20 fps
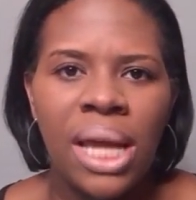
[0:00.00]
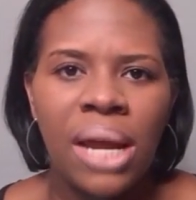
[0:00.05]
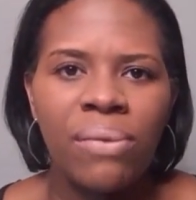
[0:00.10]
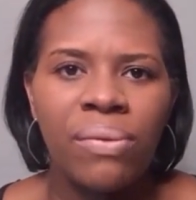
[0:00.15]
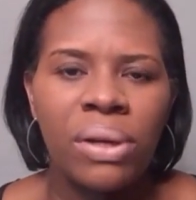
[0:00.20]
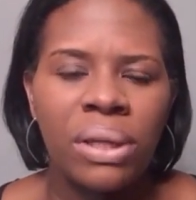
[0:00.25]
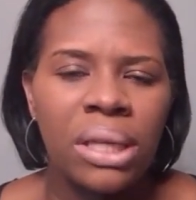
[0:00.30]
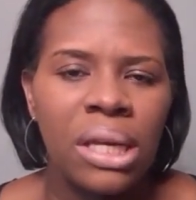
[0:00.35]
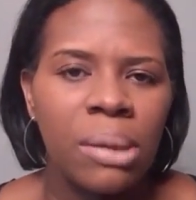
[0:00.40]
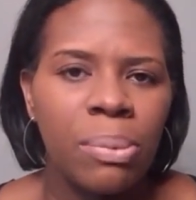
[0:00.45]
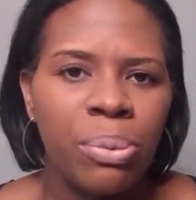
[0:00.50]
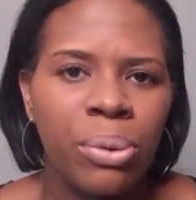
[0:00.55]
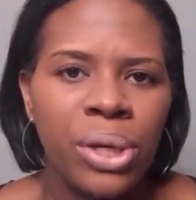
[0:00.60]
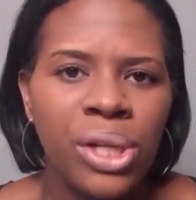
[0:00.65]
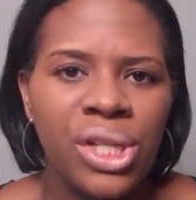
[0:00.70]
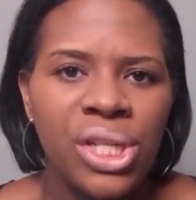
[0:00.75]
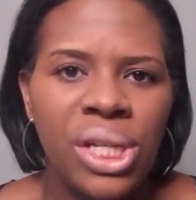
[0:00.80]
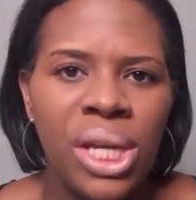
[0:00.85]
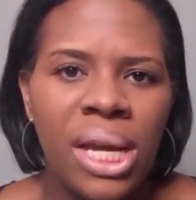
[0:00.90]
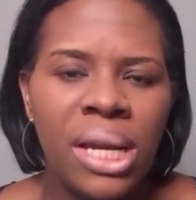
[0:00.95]
I really
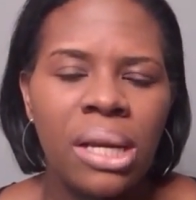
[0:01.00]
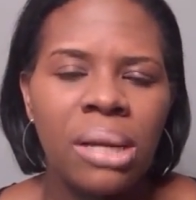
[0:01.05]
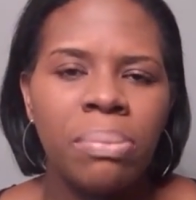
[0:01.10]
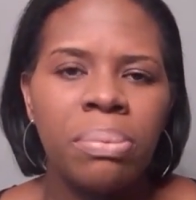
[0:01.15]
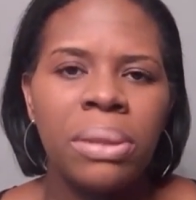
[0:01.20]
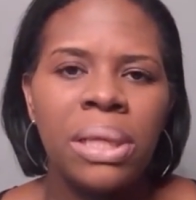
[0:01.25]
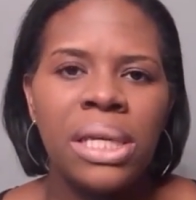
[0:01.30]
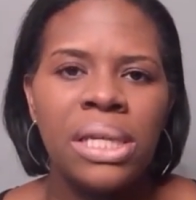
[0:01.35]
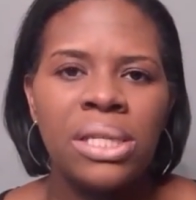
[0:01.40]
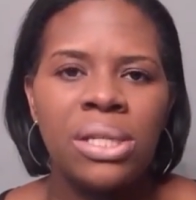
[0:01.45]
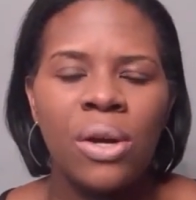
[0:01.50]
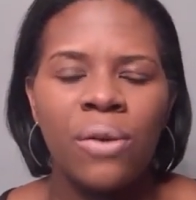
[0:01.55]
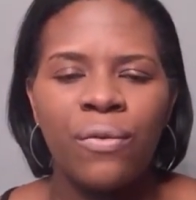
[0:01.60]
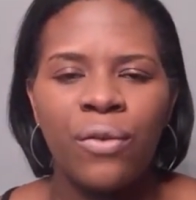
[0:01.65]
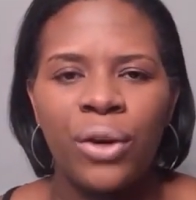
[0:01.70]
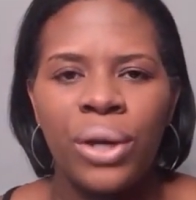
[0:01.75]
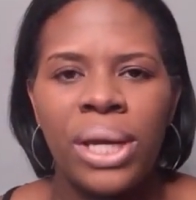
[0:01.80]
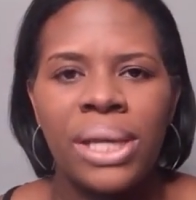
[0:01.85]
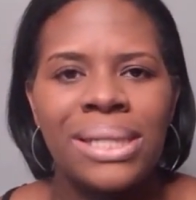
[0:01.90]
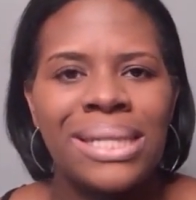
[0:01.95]
appreciate it. Please don't
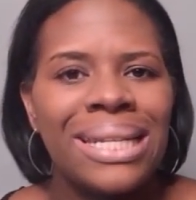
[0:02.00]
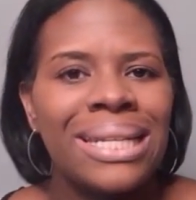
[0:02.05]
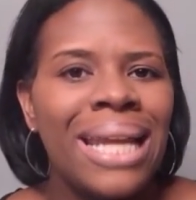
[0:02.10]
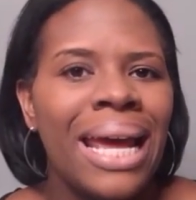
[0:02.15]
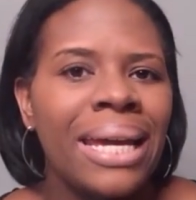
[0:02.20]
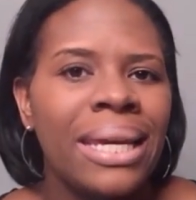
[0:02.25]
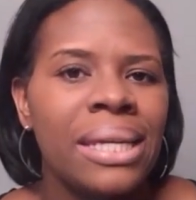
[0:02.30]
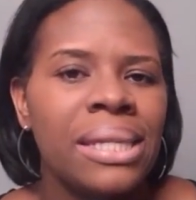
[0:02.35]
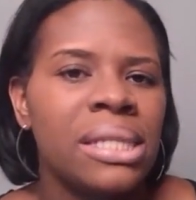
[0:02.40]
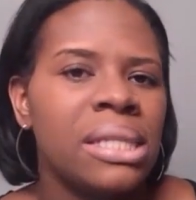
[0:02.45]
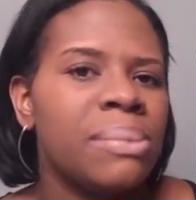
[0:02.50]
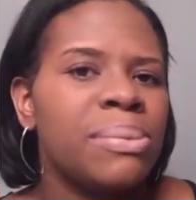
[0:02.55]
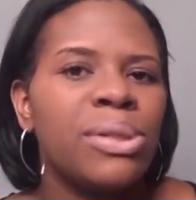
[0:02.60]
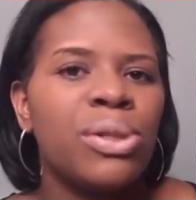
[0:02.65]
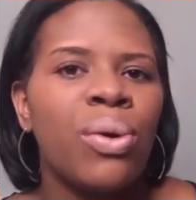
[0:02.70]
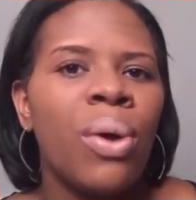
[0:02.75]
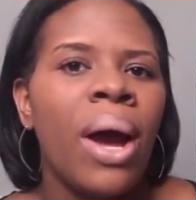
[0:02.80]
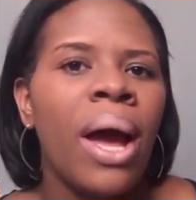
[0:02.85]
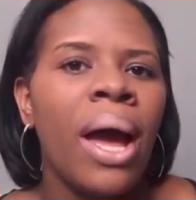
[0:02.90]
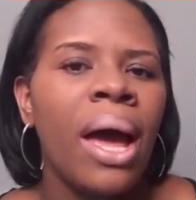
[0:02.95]
forget to like and
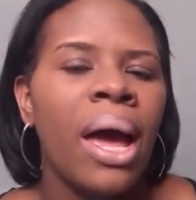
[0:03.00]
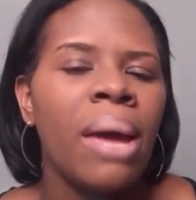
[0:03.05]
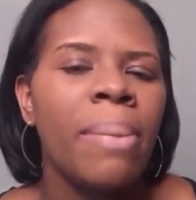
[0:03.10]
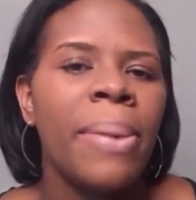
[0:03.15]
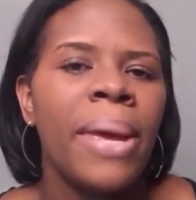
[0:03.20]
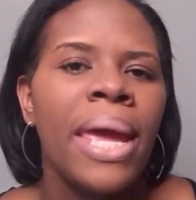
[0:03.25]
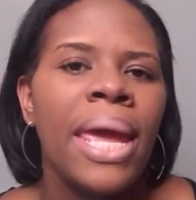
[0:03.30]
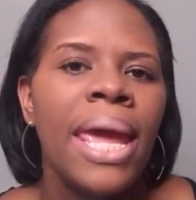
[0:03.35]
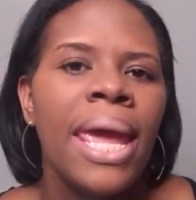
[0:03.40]
subscribe.